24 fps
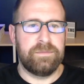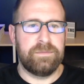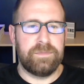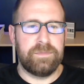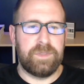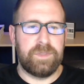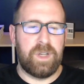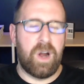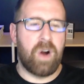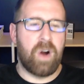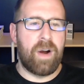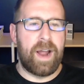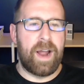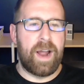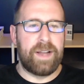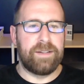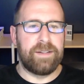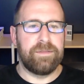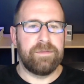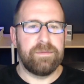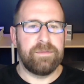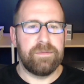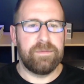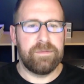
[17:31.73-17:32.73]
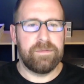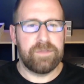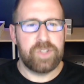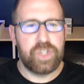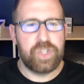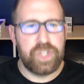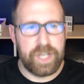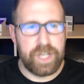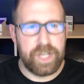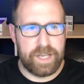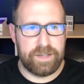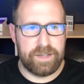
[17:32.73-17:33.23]
All right,
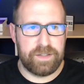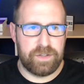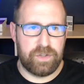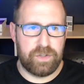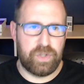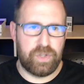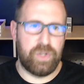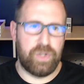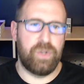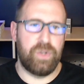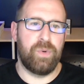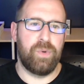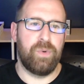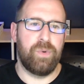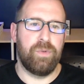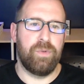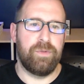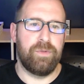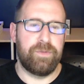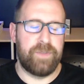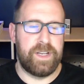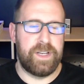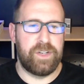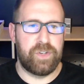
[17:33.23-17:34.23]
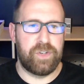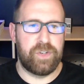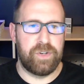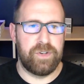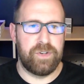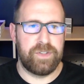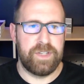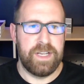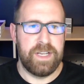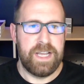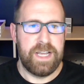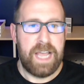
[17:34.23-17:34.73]
just two
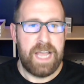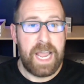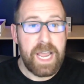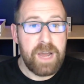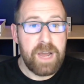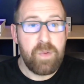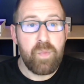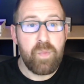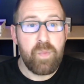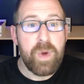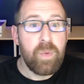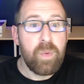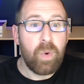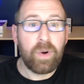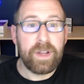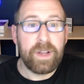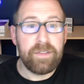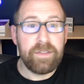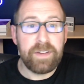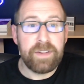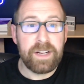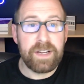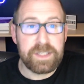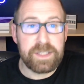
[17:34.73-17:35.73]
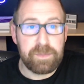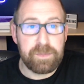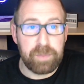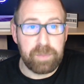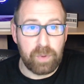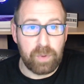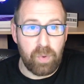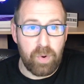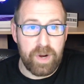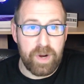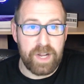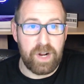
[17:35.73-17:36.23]
features. And we weren't even
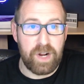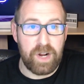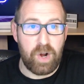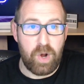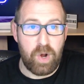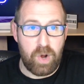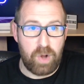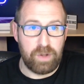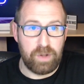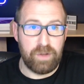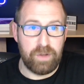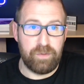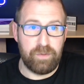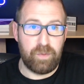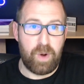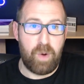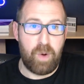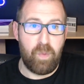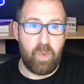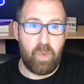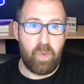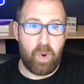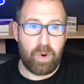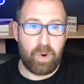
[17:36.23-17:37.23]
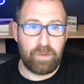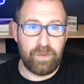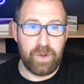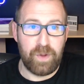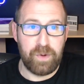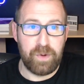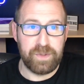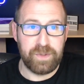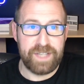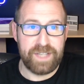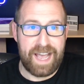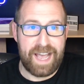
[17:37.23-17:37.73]
exploring all of what
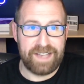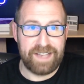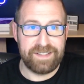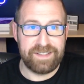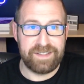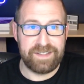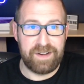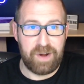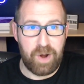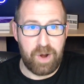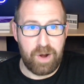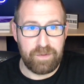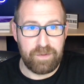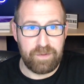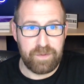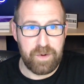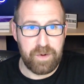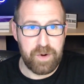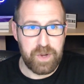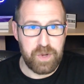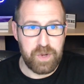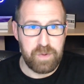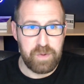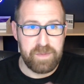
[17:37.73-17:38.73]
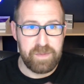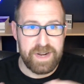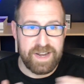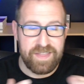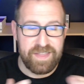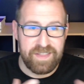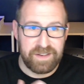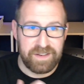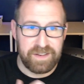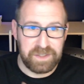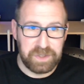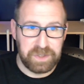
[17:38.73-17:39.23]
workflows has to offer: human in
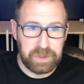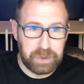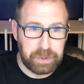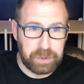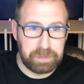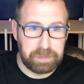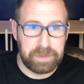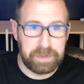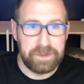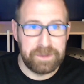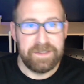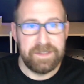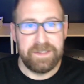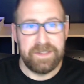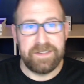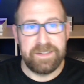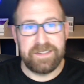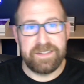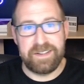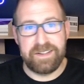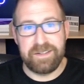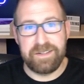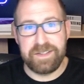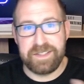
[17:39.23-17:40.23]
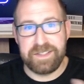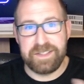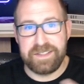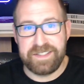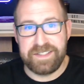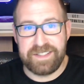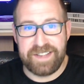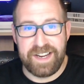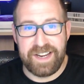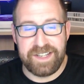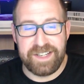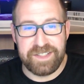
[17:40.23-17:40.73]
the loop, series of
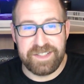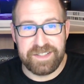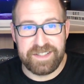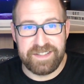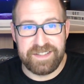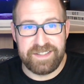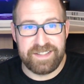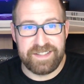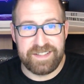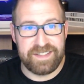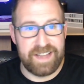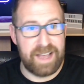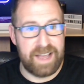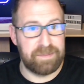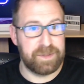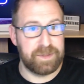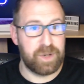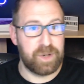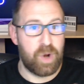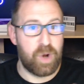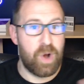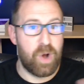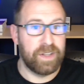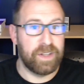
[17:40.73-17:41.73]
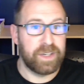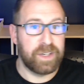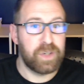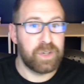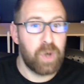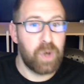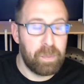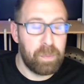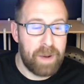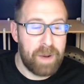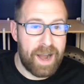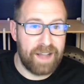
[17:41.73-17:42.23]
stages and steps, calling
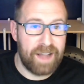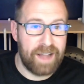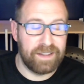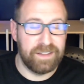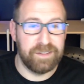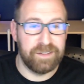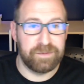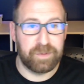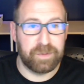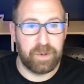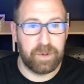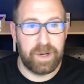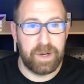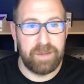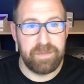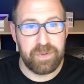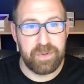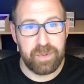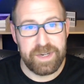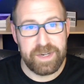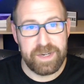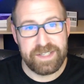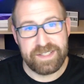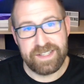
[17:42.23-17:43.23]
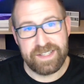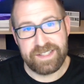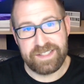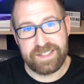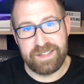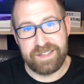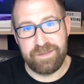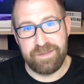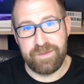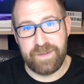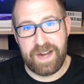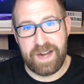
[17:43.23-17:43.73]
Copilot for
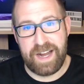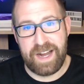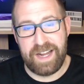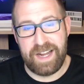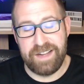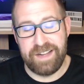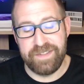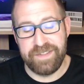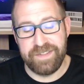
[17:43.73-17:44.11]
M365.